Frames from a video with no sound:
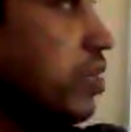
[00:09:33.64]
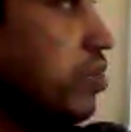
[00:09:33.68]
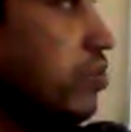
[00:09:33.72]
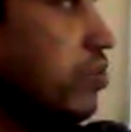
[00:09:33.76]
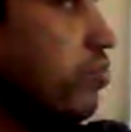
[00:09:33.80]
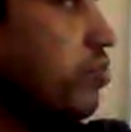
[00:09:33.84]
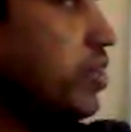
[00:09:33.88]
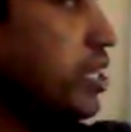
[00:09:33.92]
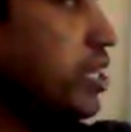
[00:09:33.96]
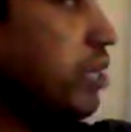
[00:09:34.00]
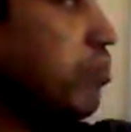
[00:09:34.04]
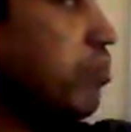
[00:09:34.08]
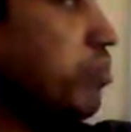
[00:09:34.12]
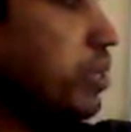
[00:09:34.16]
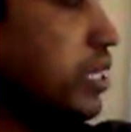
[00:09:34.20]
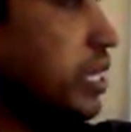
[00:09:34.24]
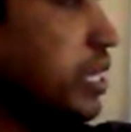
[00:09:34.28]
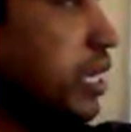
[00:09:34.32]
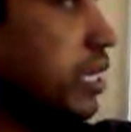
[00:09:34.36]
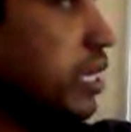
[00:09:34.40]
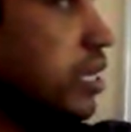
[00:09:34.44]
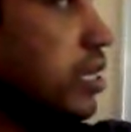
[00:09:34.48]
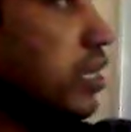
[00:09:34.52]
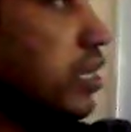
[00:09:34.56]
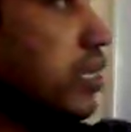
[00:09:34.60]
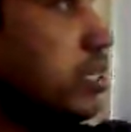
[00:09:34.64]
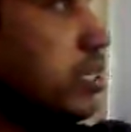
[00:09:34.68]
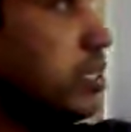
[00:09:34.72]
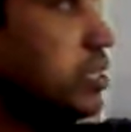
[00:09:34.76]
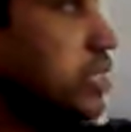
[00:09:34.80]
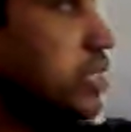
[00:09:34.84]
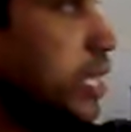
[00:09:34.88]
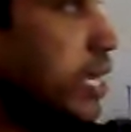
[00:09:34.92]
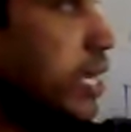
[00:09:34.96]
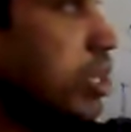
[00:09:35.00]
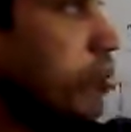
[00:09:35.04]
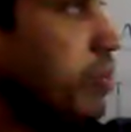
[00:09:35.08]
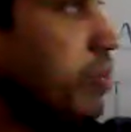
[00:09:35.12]
Vm by L,
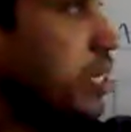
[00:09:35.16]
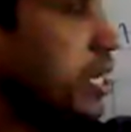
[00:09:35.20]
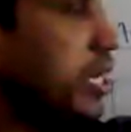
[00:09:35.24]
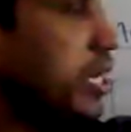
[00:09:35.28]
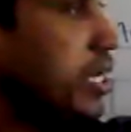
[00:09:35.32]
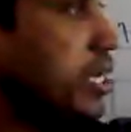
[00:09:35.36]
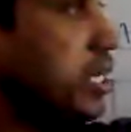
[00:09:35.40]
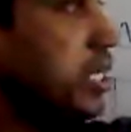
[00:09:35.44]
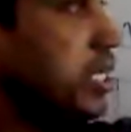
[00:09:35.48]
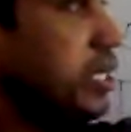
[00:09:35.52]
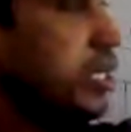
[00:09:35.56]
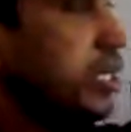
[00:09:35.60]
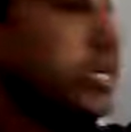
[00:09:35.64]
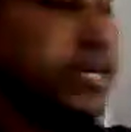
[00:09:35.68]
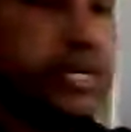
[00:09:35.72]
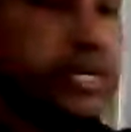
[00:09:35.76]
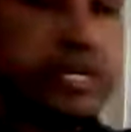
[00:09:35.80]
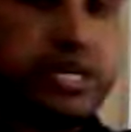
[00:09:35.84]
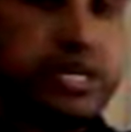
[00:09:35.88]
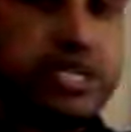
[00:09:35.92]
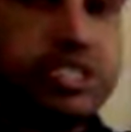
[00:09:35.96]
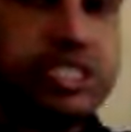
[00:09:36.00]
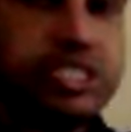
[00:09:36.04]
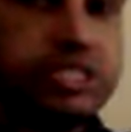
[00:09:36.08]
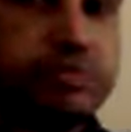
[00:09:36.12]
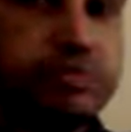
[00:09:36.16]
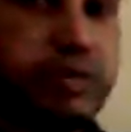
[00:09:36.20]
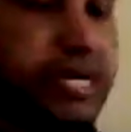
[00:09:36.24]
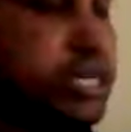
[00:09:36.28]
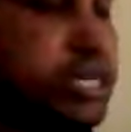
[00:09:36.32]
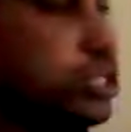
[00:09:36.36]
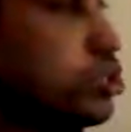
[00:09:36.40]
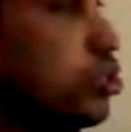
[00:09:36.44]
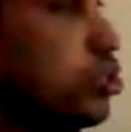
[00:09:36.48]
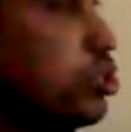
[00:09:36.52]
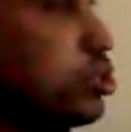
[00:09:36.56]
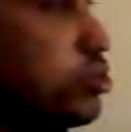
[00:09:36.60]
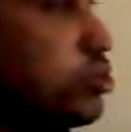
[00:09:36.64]
sin omega t integration is
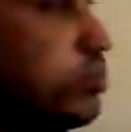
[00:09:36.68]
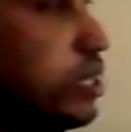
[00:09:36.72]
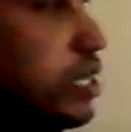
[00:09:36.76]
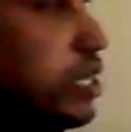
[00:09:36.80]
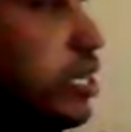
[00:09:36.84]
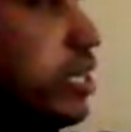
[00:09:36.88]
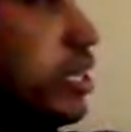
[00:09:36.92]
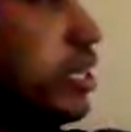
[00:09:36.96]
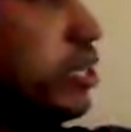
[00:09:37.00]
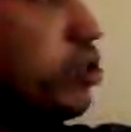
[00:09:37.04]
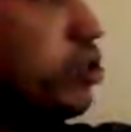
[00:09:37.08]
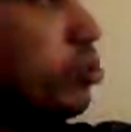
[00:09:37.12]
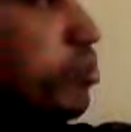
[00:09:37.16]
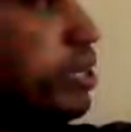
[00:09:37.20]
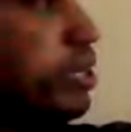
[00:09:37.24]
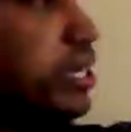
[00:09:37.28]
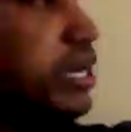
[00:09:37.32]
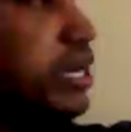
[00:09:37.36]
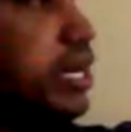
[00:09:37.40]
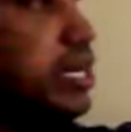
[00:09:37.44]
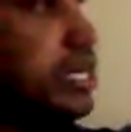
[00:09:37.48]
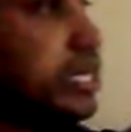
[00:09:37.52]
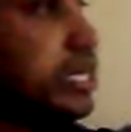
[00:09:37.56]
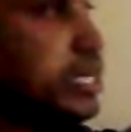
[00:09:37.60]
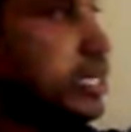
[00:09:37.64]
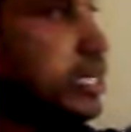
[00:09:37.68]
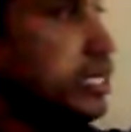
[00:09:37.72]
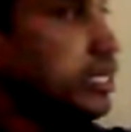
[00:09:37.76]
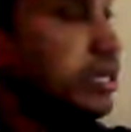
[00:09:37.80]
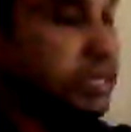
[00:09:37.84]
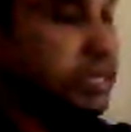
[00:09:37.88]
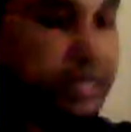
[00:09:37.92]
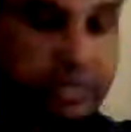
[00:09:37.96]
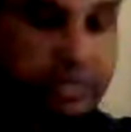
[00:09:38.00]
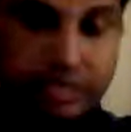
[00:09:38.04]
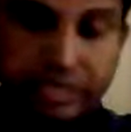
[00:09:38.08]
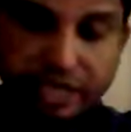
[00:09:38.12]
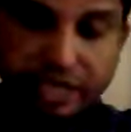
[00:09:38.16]
minus cos omega t. Omega
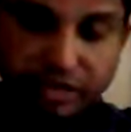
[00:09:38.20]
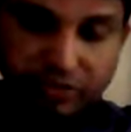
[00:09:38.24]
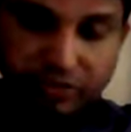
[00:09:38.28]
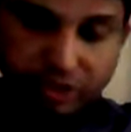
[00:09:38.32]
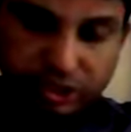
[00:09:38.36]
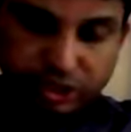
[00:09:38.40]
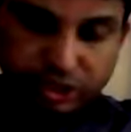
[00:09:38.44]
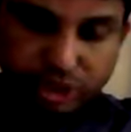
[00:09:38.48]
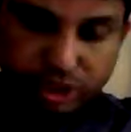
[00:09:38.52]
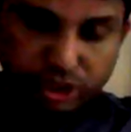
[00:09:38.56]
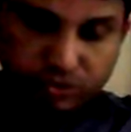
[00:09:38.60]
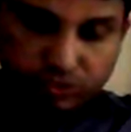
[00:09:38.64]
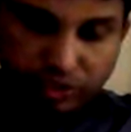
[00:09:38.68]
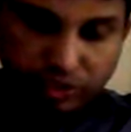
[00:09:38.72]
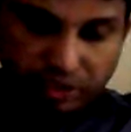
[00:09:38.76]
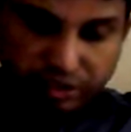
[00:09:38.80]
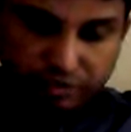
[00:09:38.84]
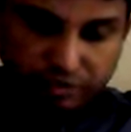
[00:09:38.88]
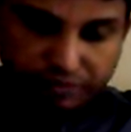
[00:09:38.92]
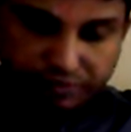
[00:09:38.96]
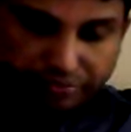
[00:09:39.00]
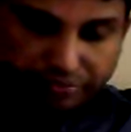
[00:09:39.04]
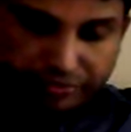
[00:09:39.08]
t derivation is what?